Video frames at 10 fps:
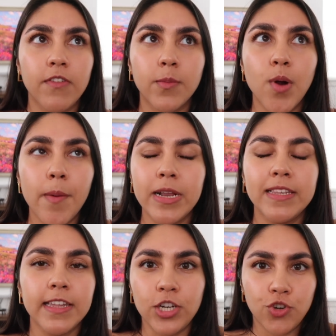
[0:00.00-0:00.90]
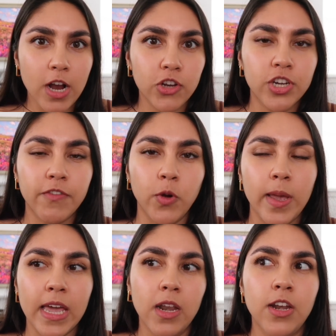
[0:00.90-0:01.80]
If your property is getting trashed every
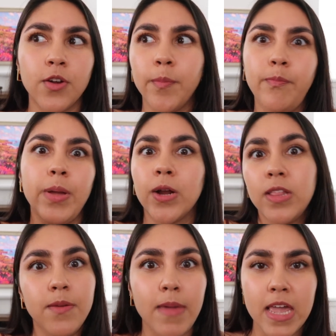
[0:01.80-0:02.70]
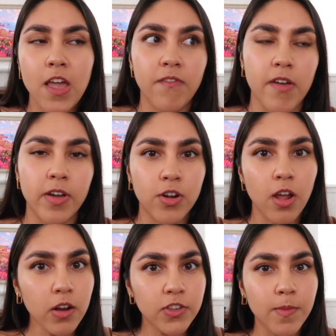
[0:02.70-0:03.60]
weekend and you're barely making
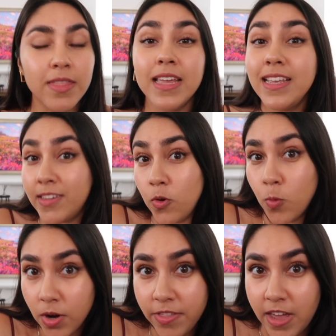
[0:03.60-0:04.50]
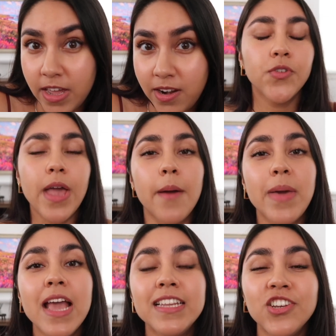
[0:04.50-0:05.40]
$500 a month, is it worth it? So yeah,
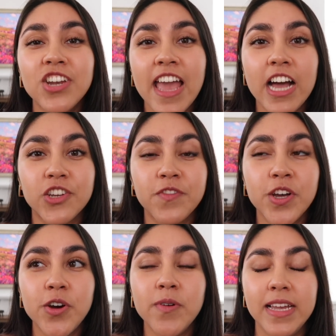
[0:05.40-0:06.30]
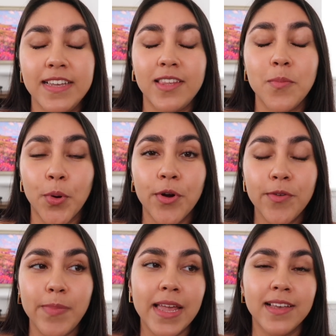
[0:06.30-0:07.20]
paying attention to cash flow is
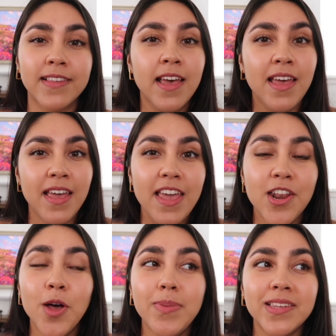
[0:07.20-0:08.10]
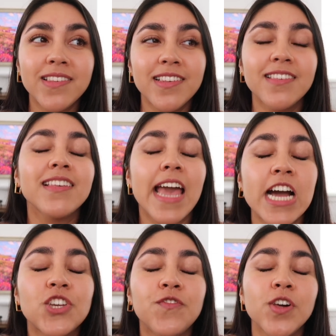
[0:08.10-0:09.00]
important because in all businesses,
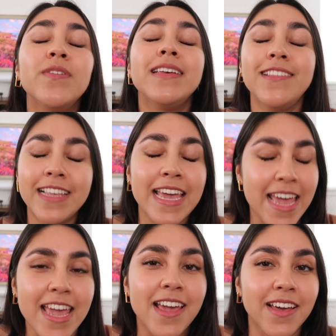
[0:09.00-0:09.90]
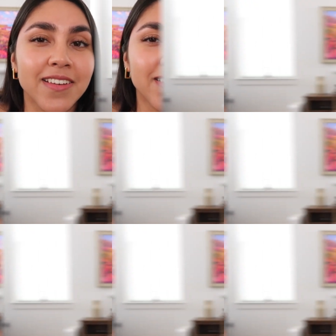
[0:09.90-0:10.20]
cash flow is king.